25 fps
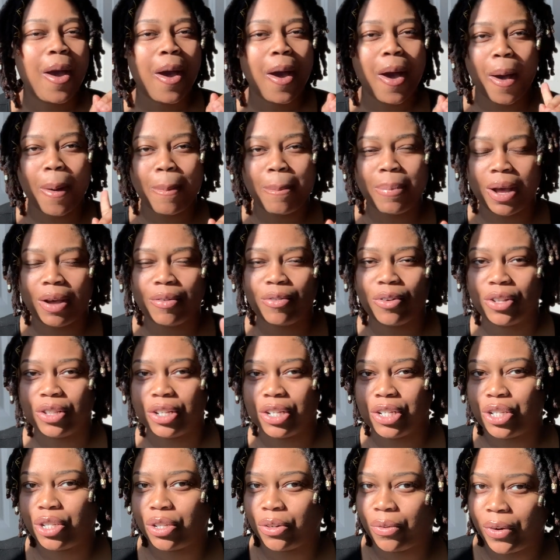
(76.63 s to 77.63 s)
above on
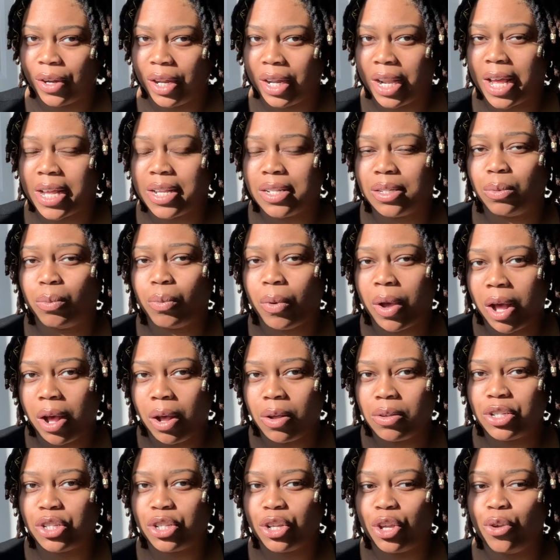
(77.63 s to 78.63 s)
the screen as
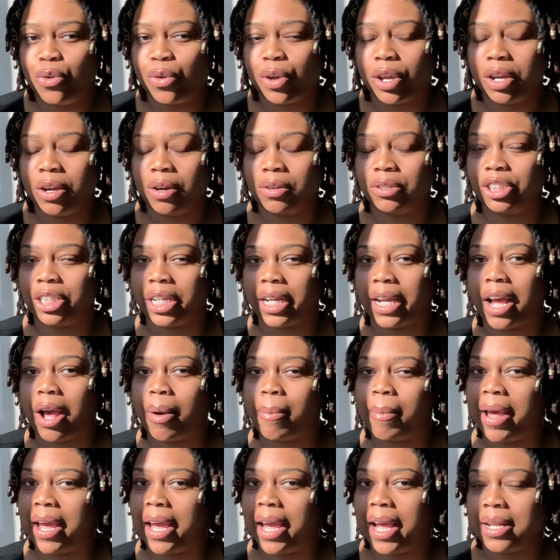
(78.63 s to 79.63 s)
well so you could go check
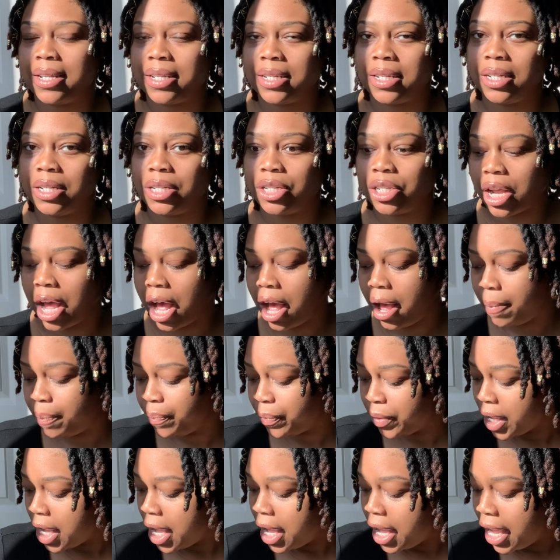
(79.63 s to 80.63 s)
out my Etsy shop
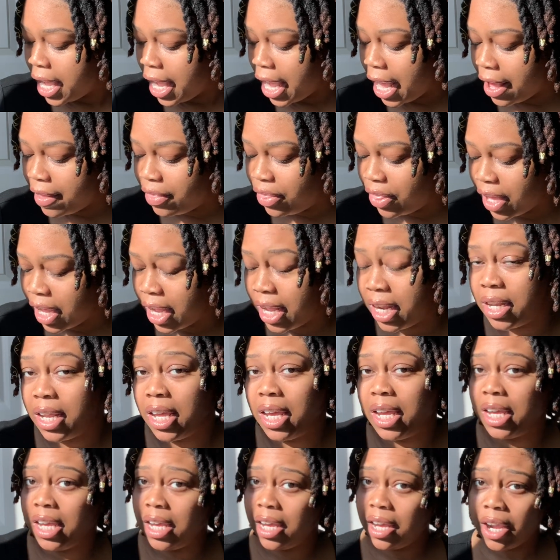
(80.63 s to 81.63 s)
and then
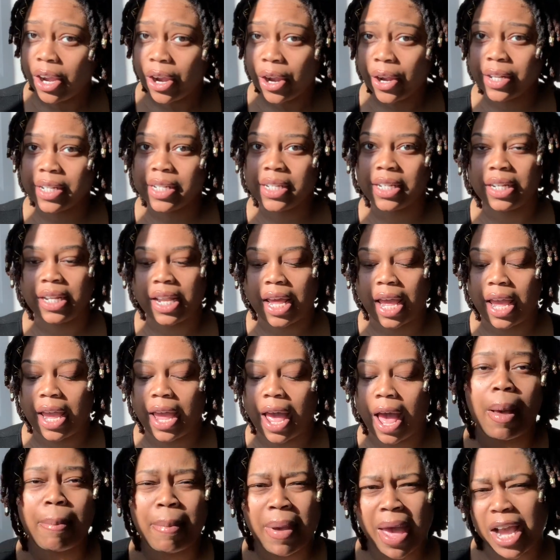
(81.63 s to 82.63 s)
here today,
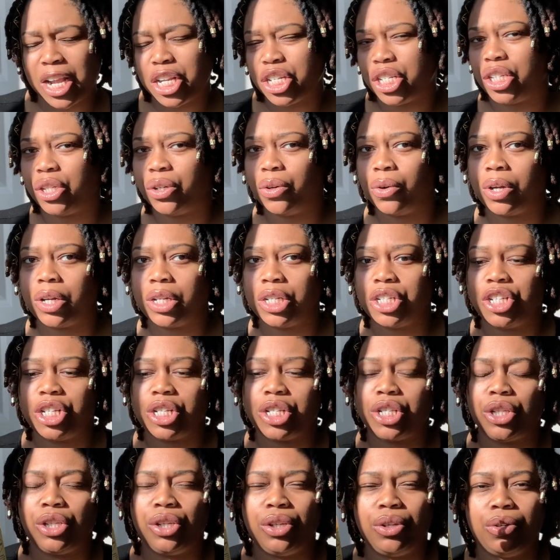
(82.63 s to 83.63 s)
I'm actually gonna
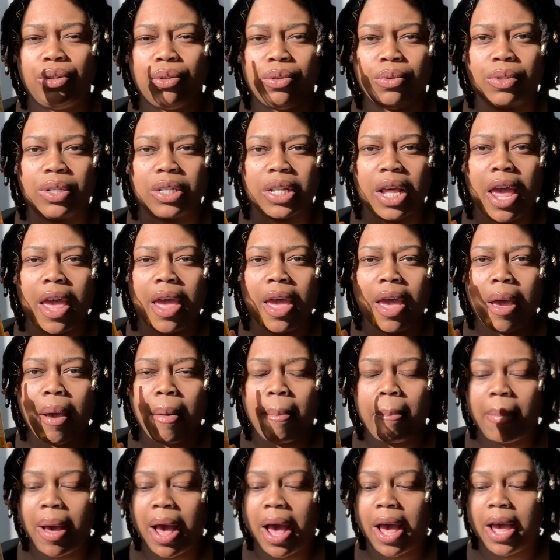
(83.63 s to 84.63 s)
just use
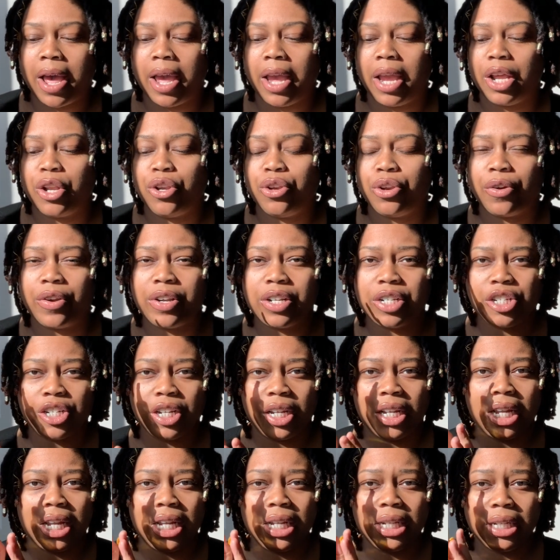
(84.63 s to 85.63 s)
my
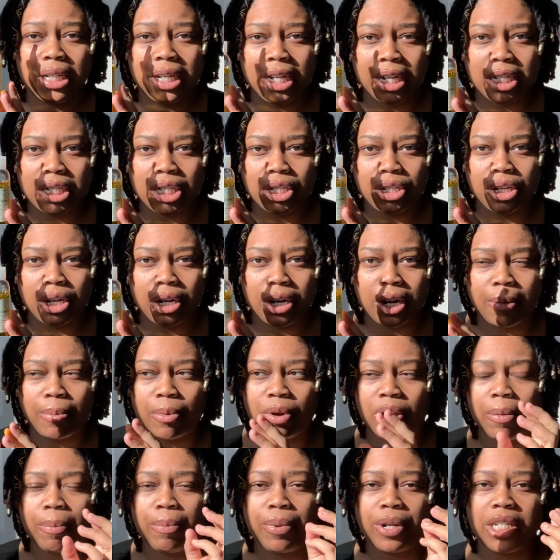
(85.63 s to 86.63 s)
Nourishing Elixir. I'm
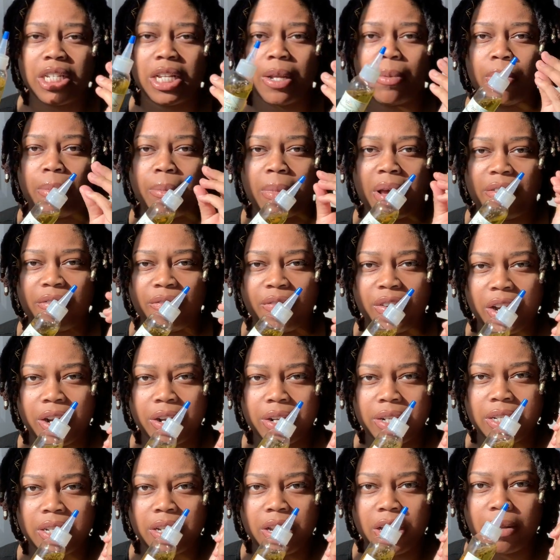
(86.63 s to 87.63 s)
gonna put some on my
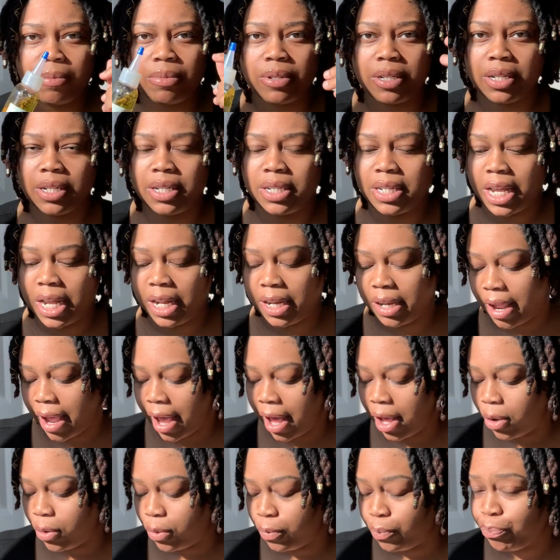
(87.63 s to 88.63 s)
fingertips to take
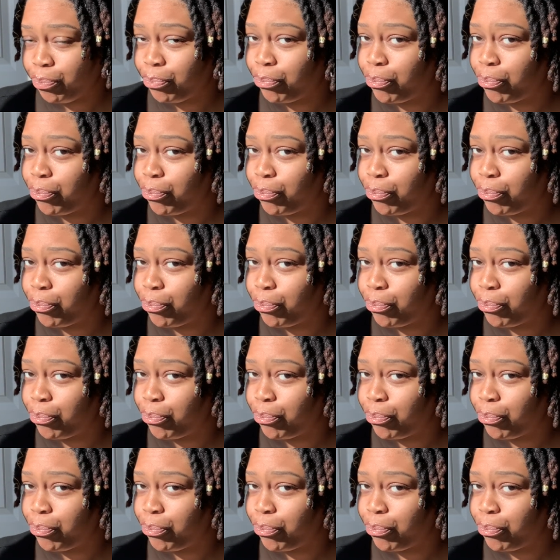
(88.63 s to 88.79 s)
down